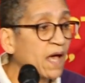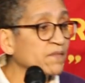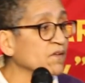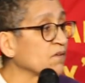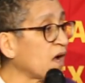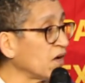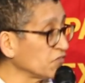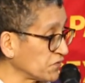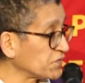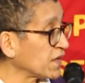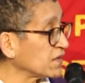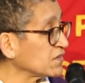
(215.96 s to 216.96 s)
And there are
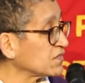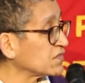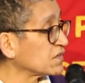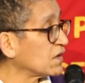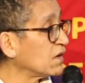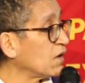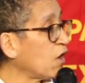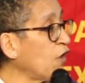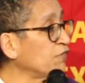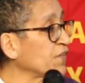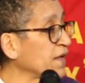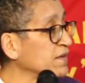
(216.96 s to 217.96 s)
other things
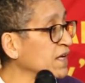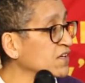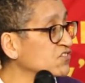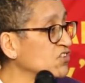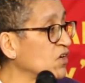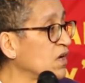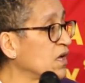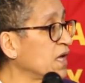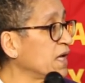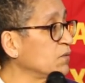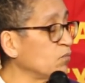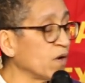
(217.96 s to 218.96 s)
of that nature
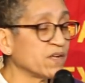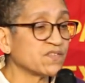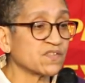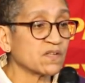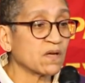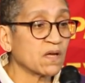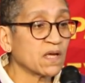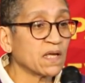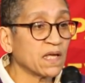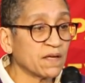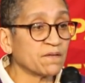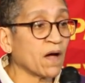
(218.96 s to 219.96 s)
in which
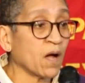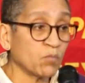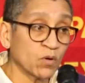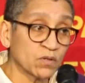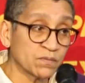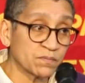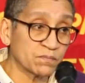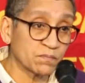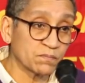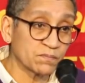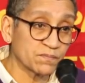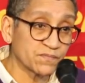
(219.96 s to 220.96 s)
I will
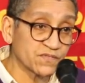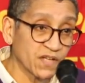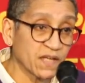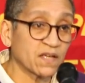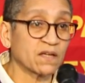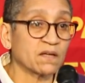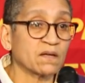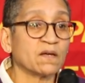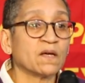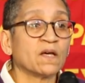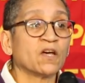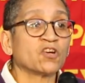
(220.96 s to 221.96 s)
take
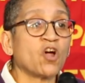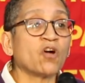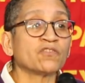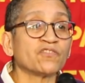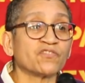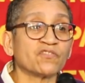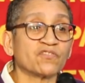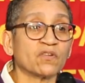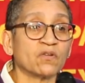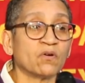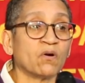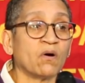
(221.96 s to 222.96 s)
cognizance
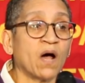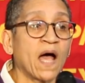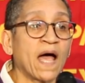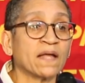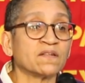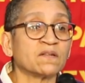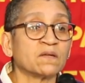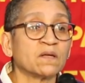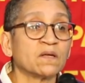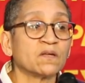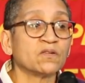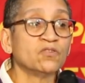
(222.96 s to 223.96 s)
of the law and
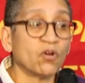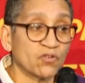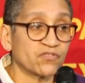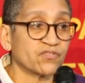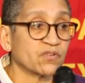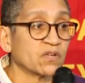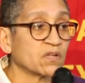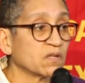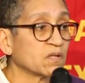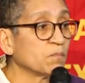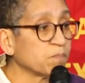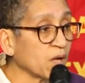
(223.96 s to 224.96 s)
not
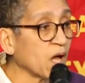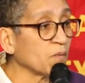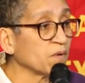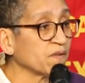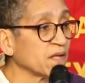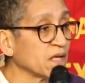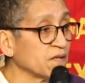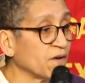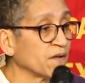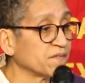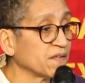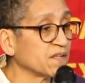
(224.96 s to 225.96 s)
comply with it
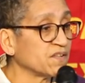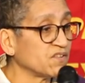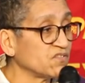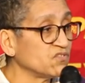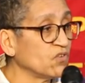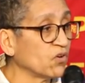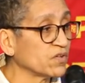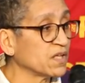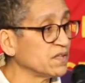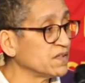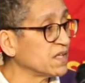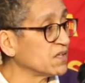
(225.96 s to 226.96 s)
if I think it is not
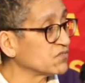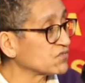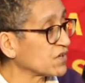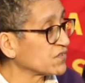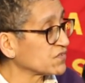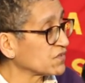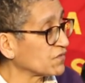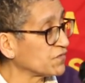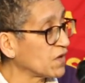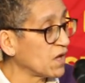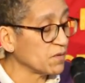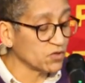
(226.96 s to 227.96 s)
in the interests
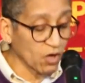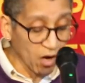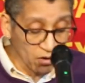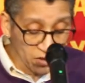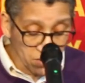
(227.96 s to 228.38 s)
of not